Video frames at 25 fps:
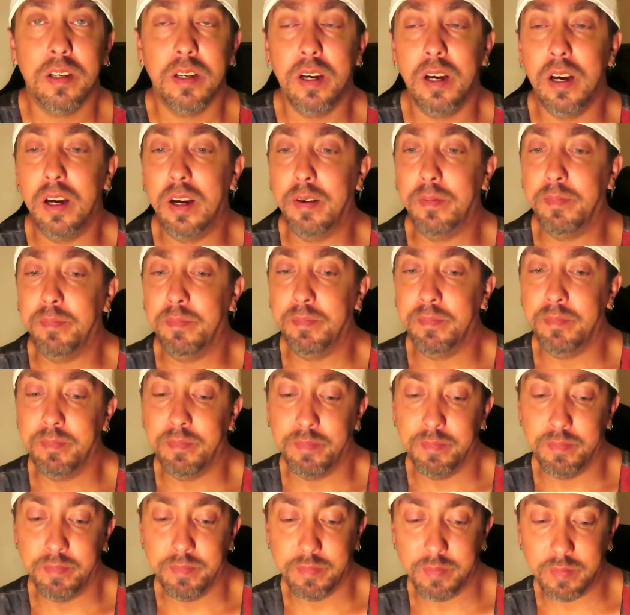Um,
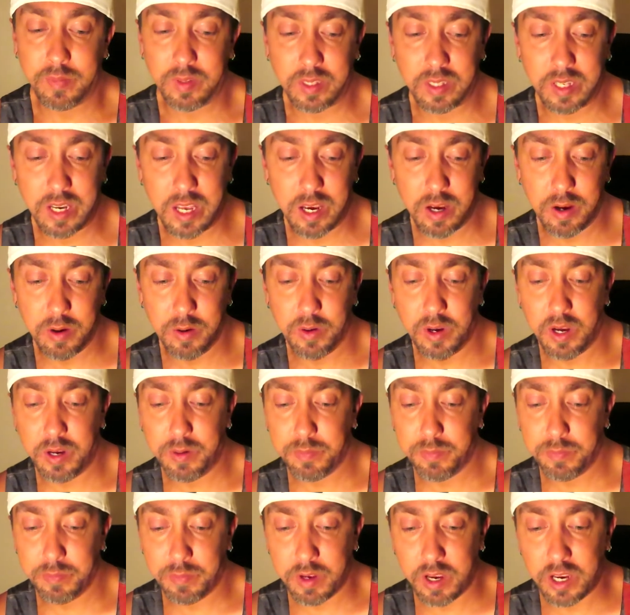now,
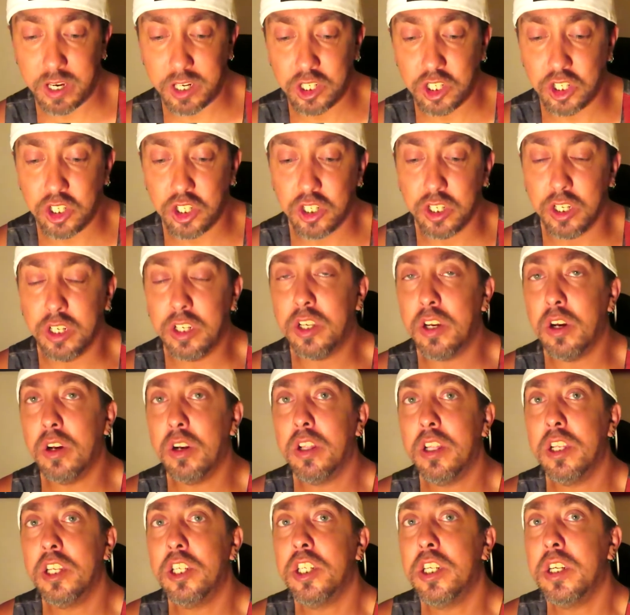I should go
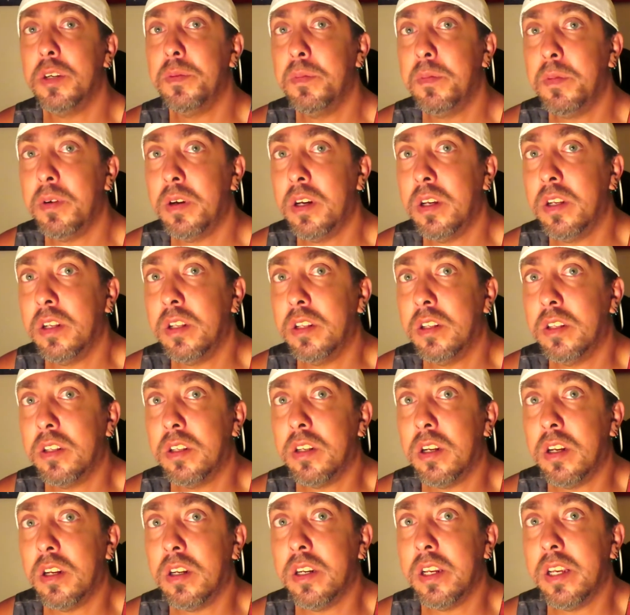to the gym on
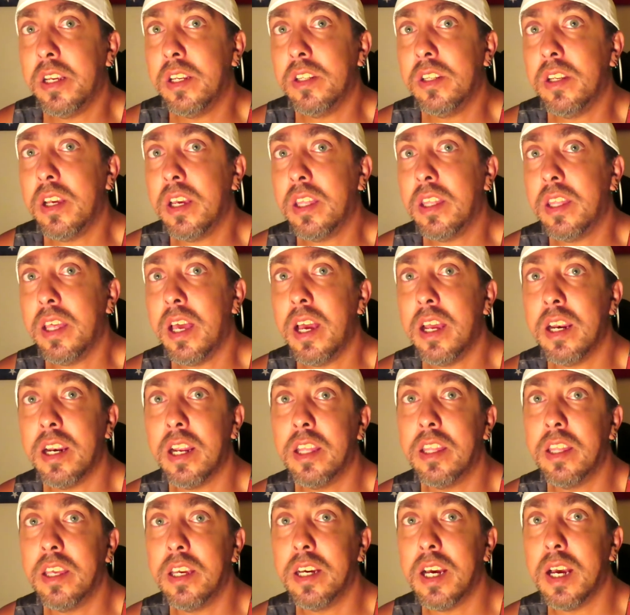on days like that, and
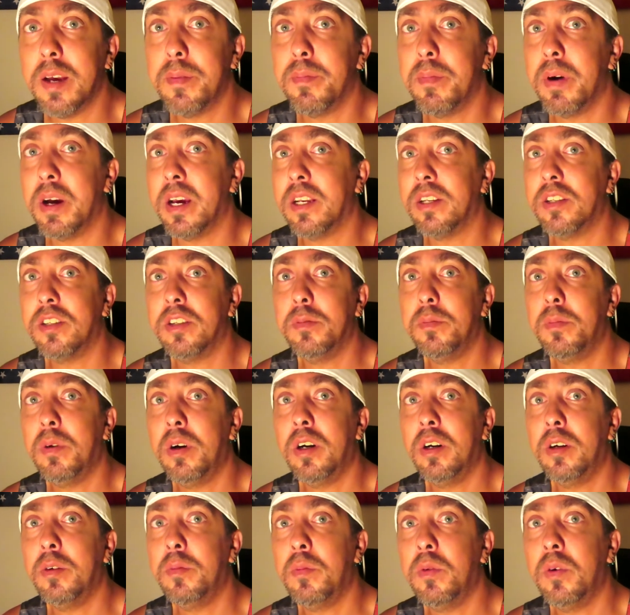I think I might
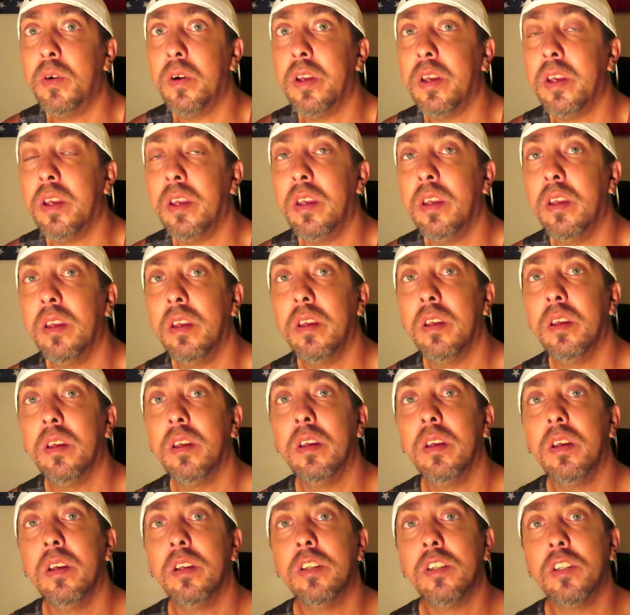tomorrow morning
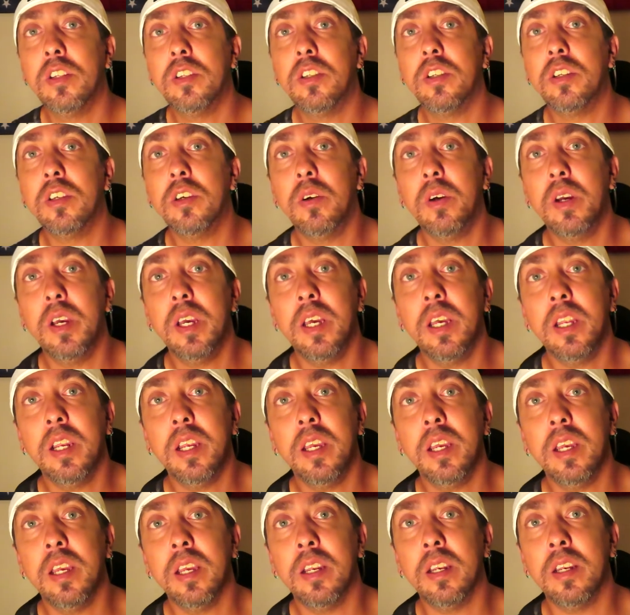just to go ahead
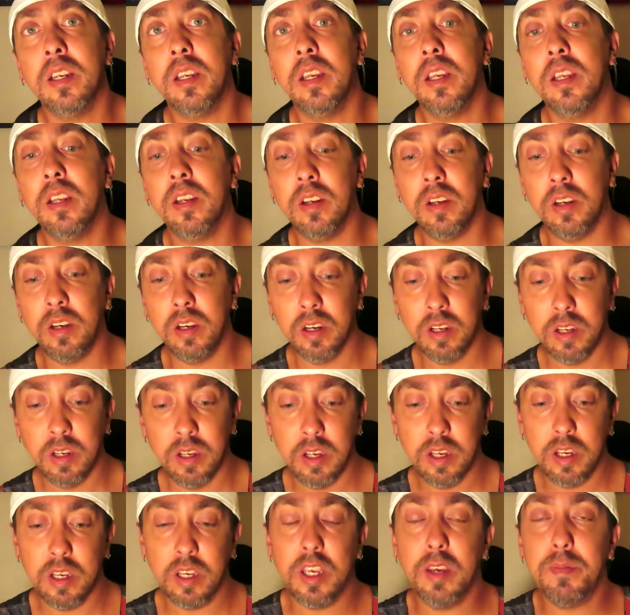and,
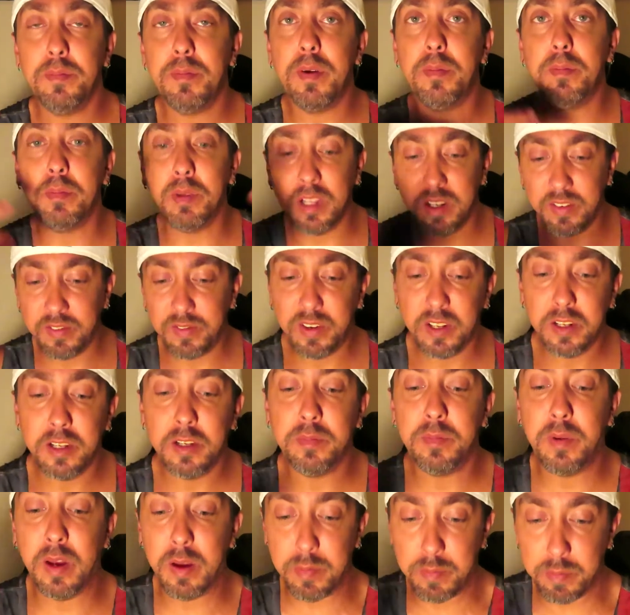and get my blood
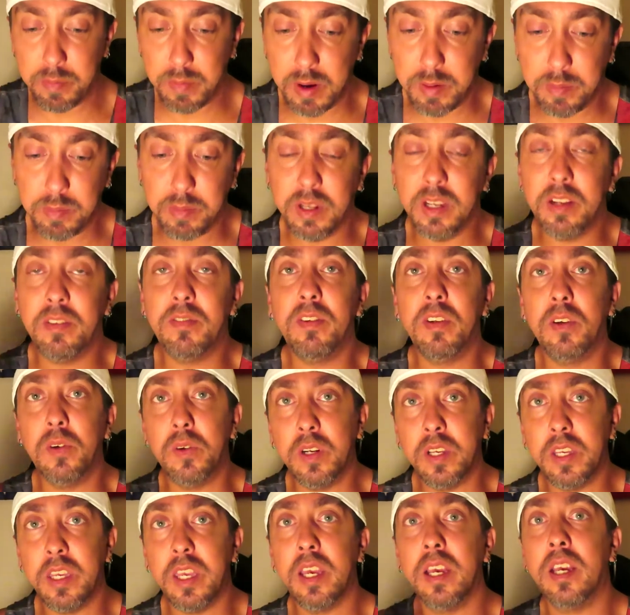my, my blood
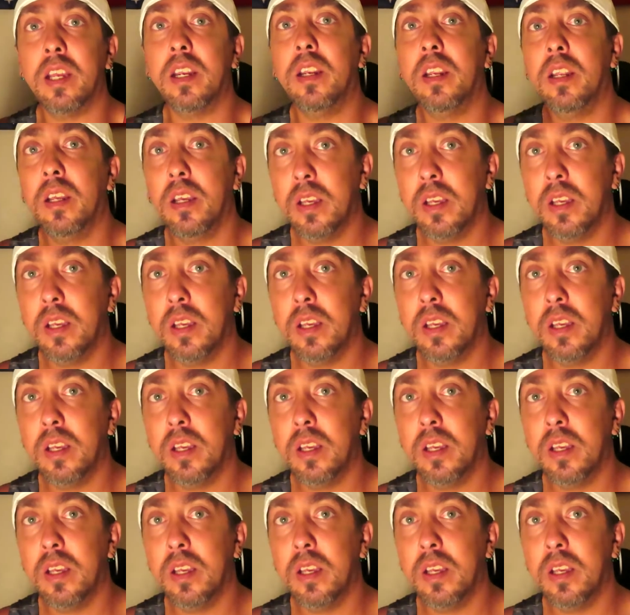flowing again